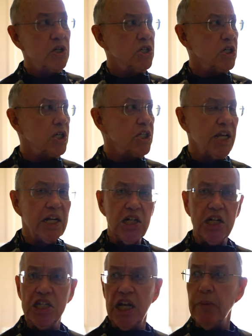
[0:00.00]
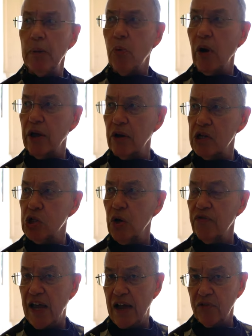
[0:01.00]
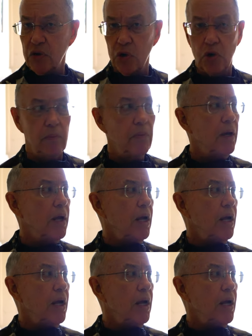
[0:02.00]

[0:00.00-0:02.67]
which can essentially sum up why he only served half a term.